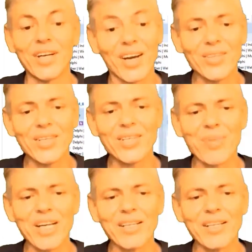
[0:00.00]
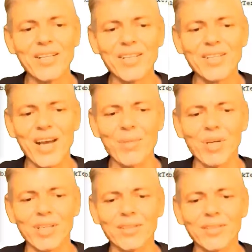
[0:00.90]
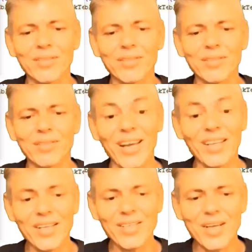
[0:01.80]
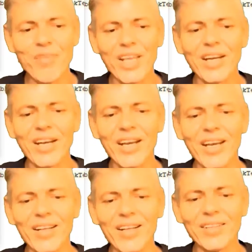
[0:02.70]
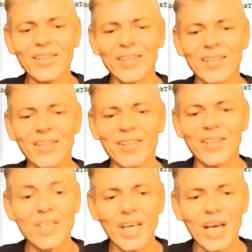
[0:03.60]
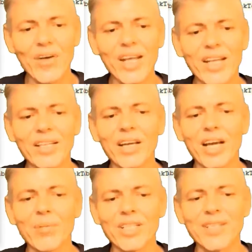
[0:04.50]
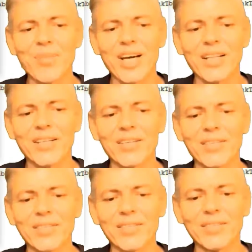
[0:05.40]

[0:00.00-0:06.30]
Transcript: Notice the button is disabled. Enter something in the edit. See how that enables the button.